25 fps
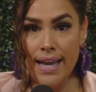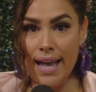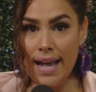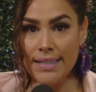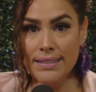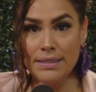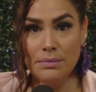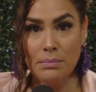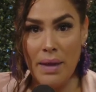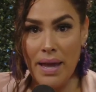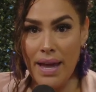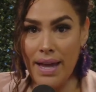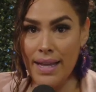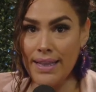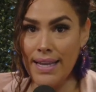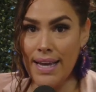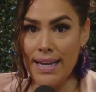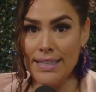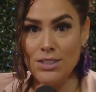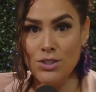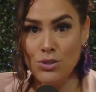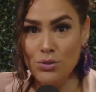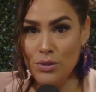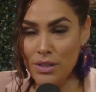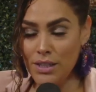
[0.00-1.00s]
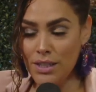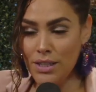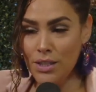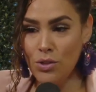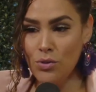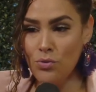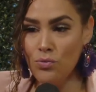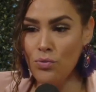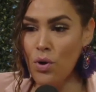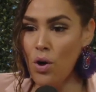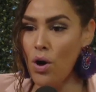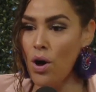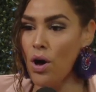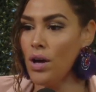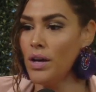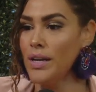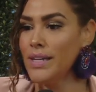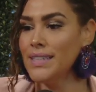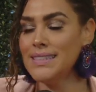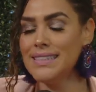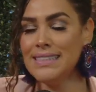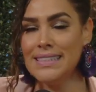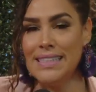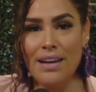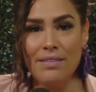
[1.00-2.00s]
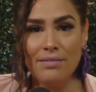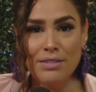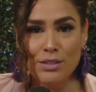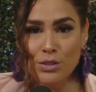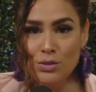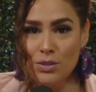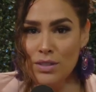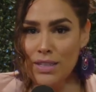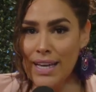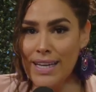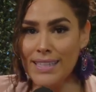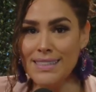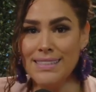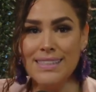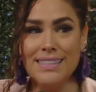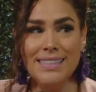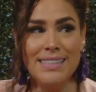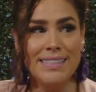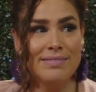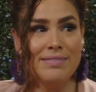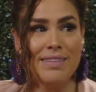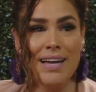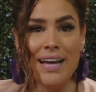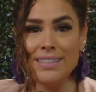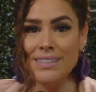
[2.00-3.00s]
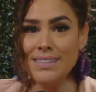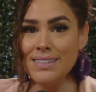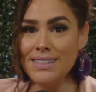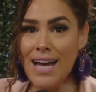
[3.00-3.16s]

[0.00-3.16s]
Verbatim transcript: ass man that's treating you wrong it's never too late to leave that